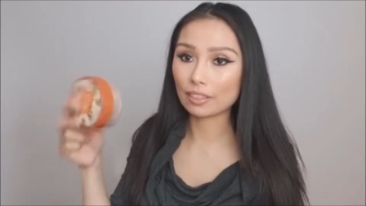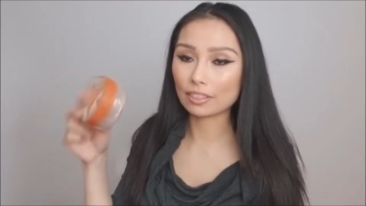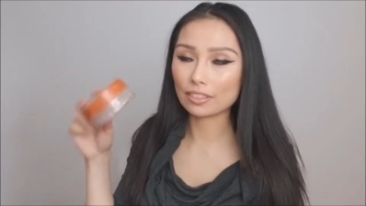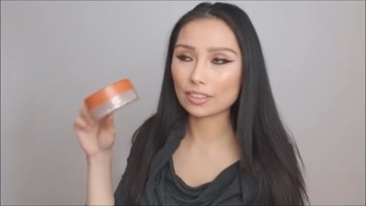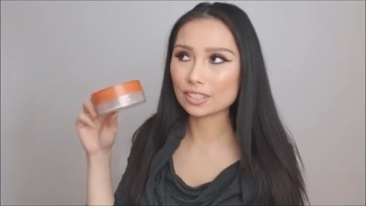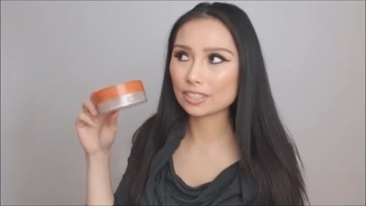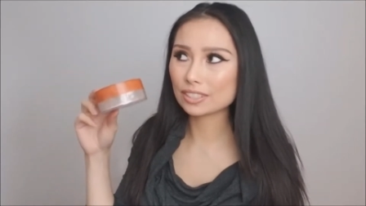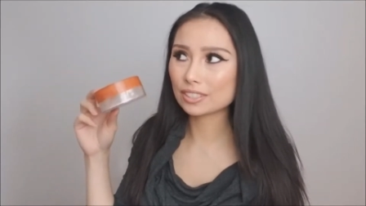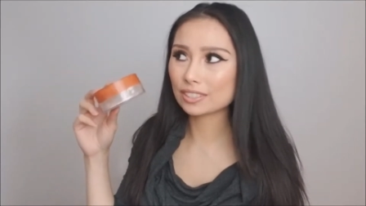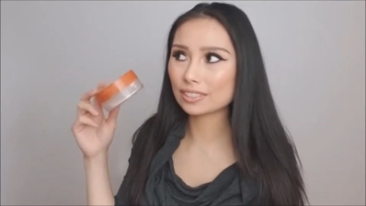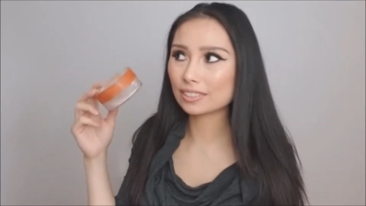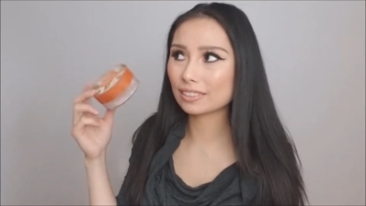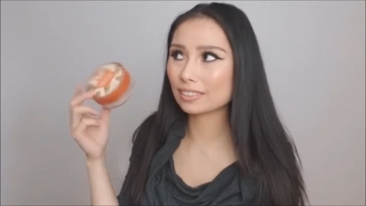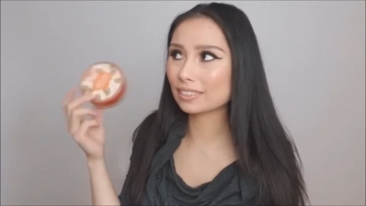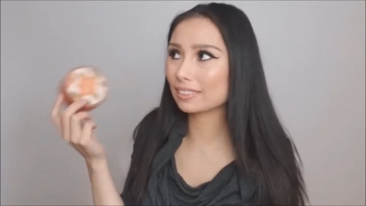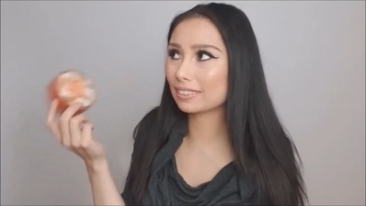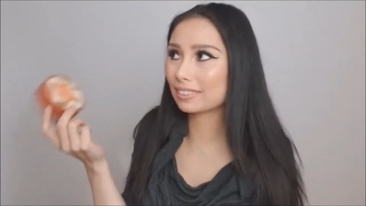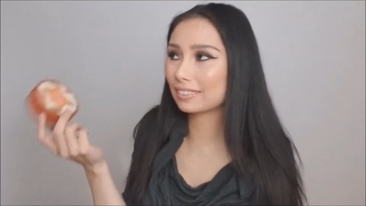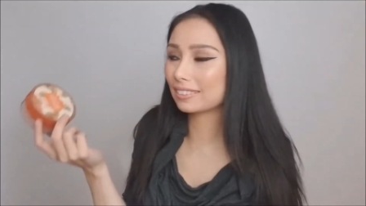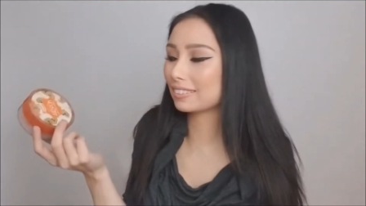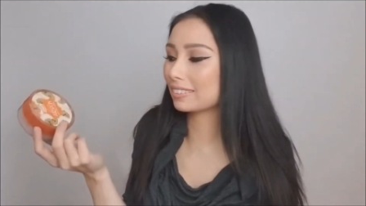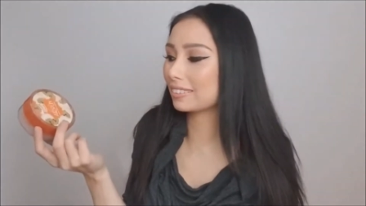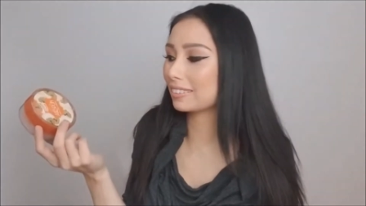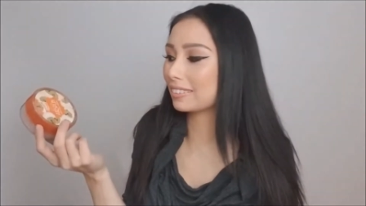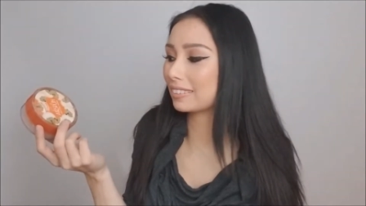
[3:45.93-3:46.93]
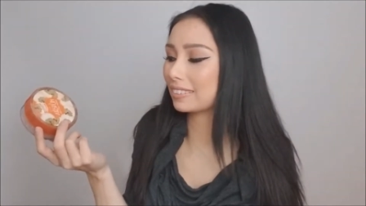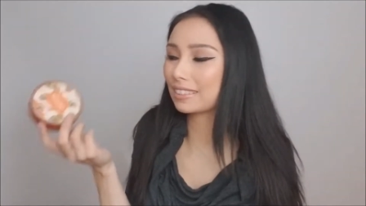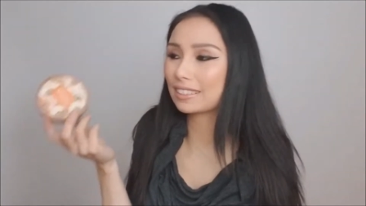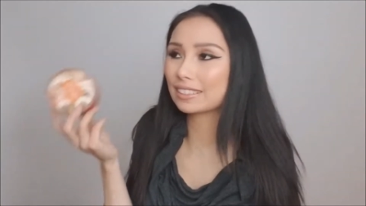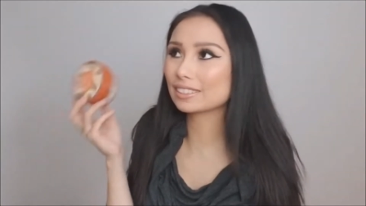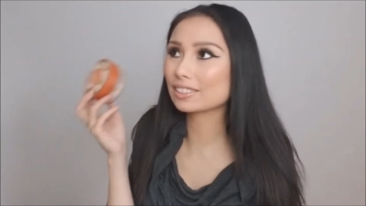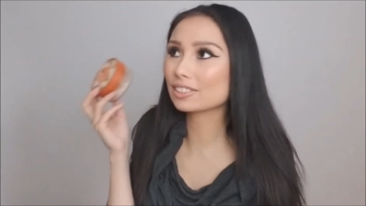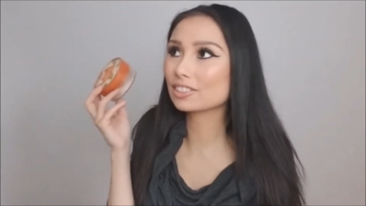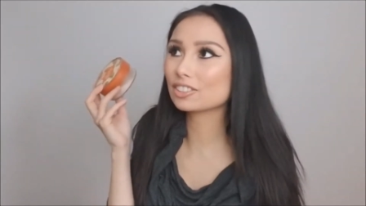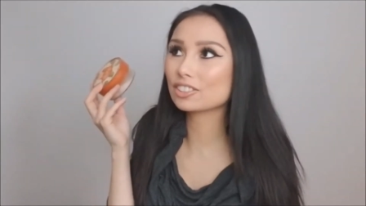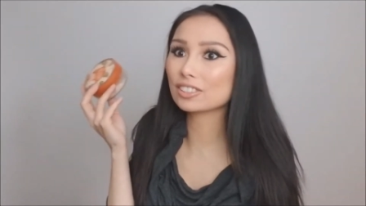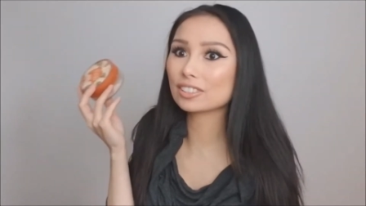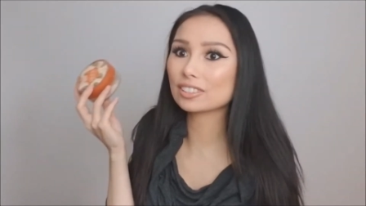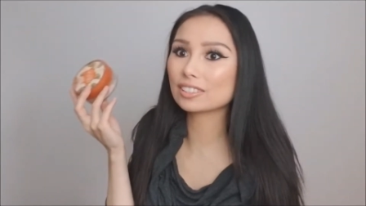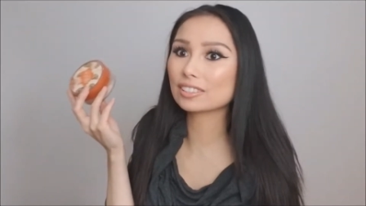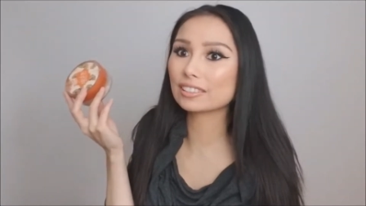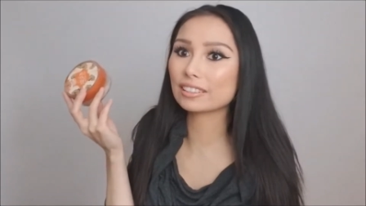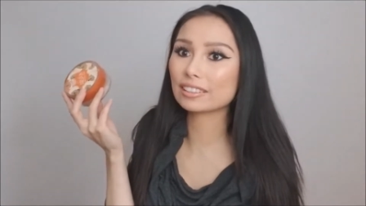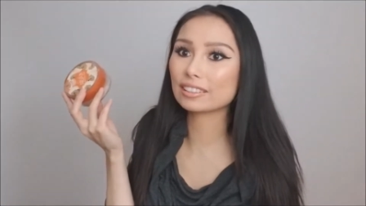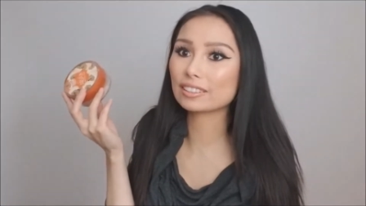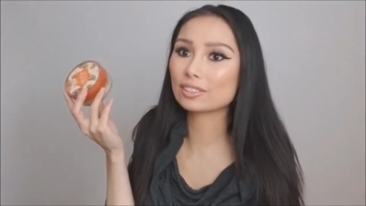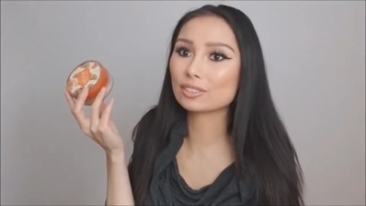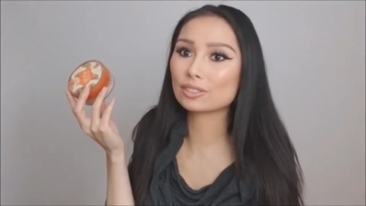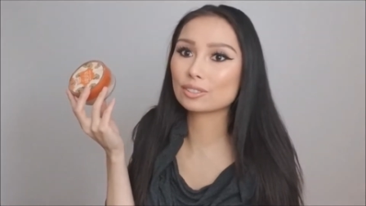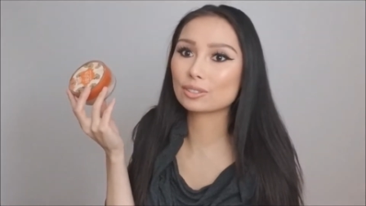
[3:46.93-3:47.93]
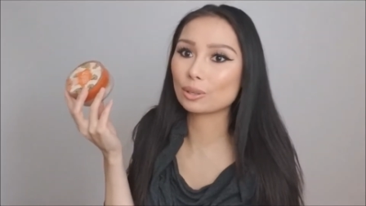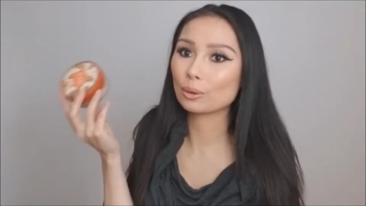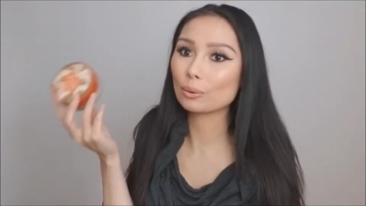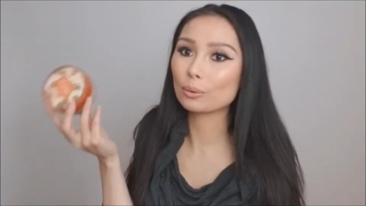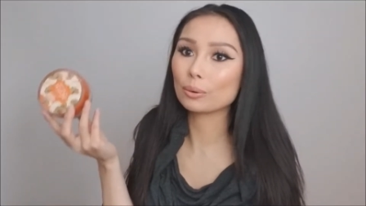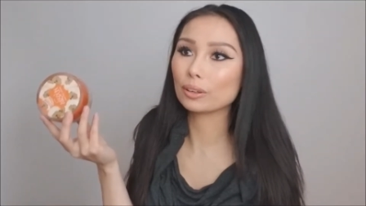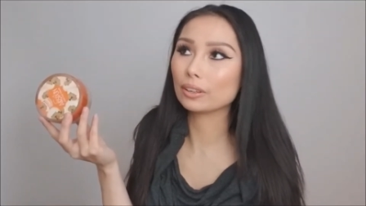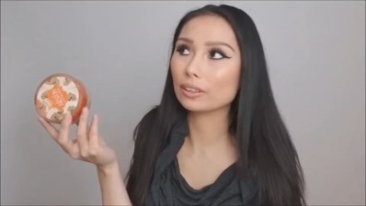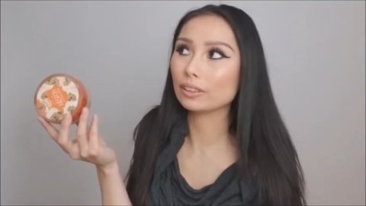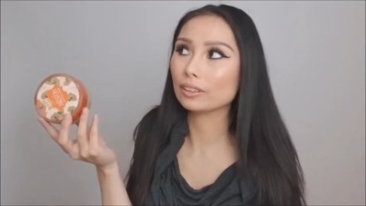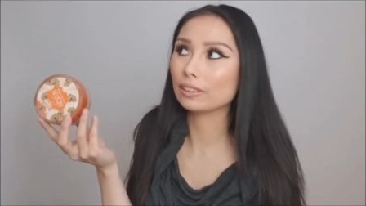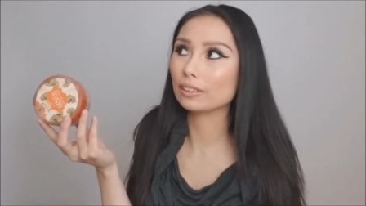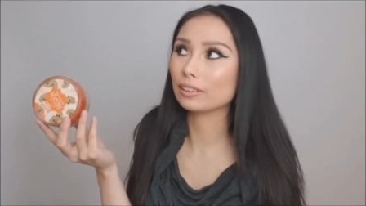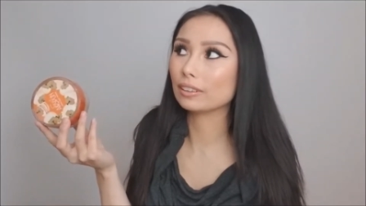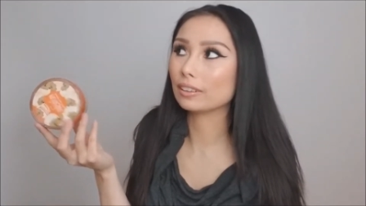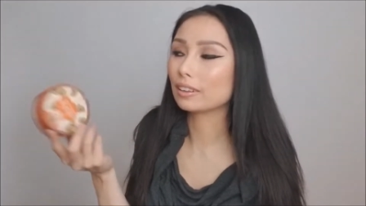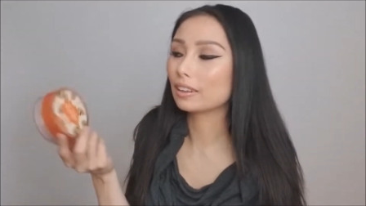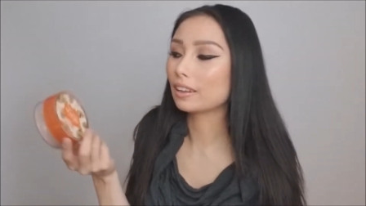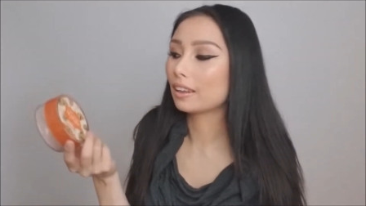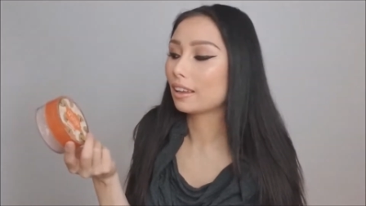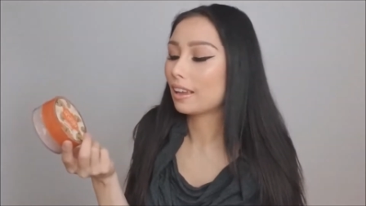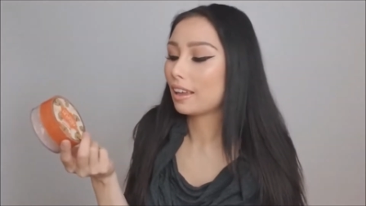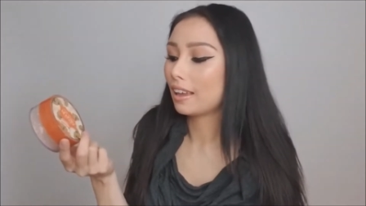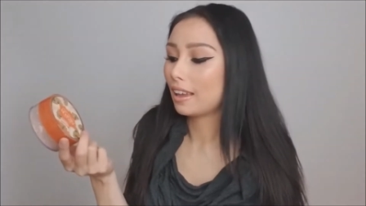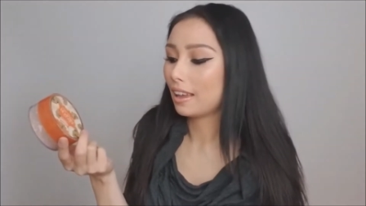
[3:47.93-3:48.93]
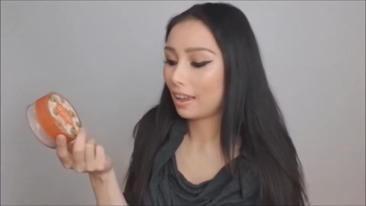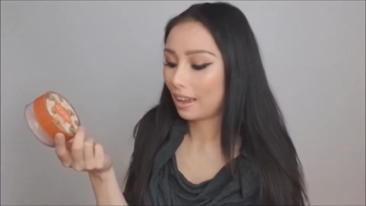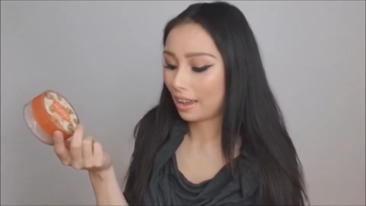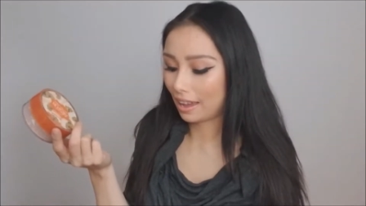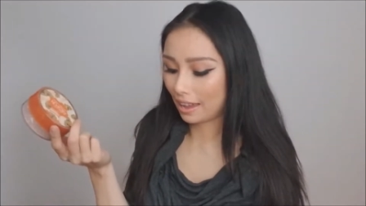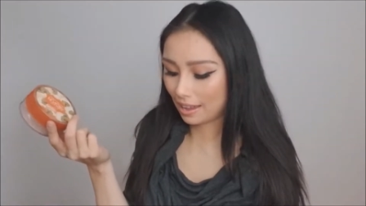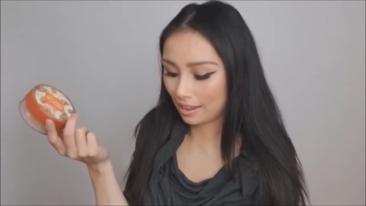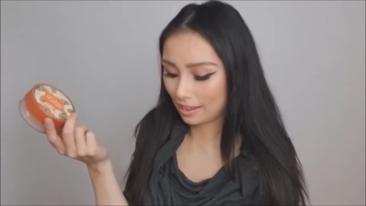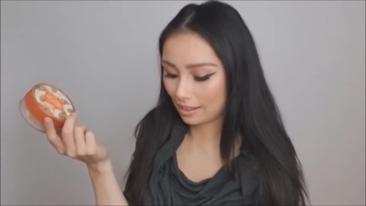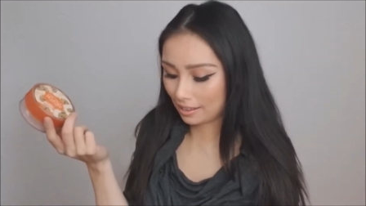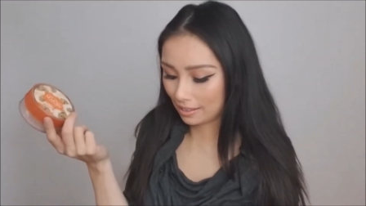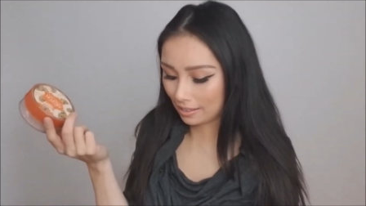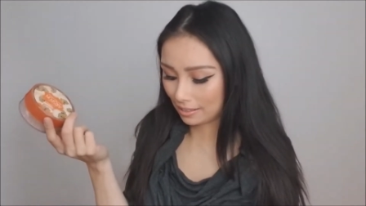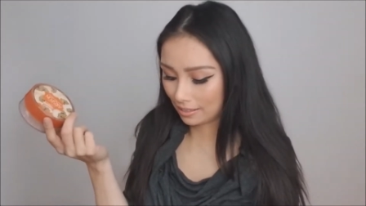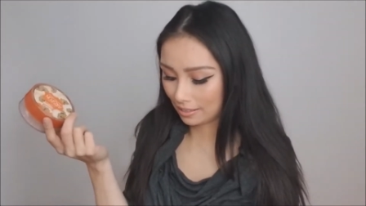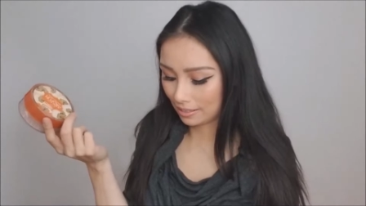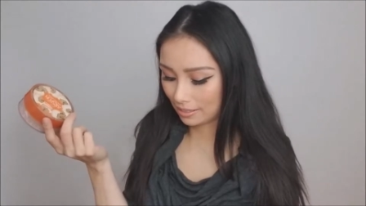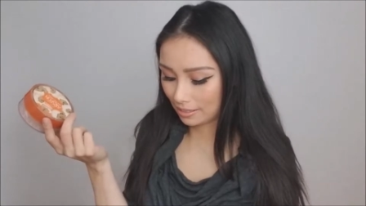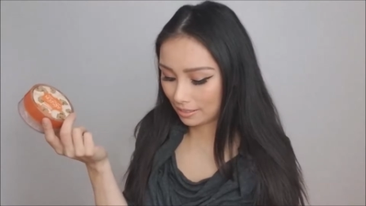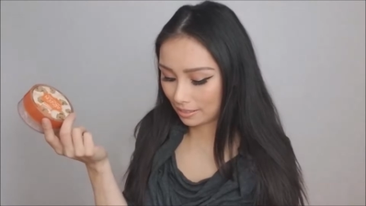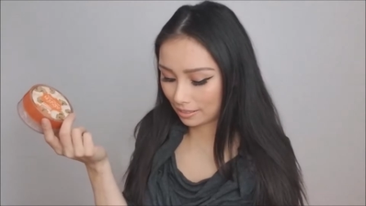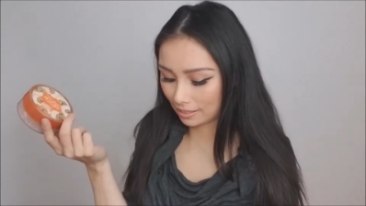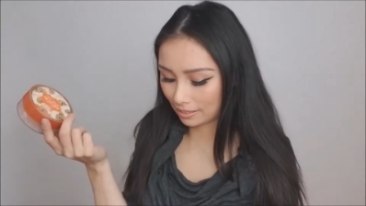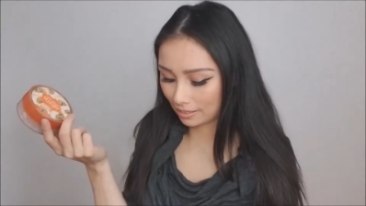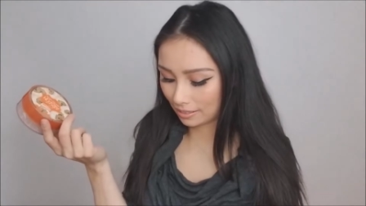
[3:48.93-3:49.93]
This is just so good, and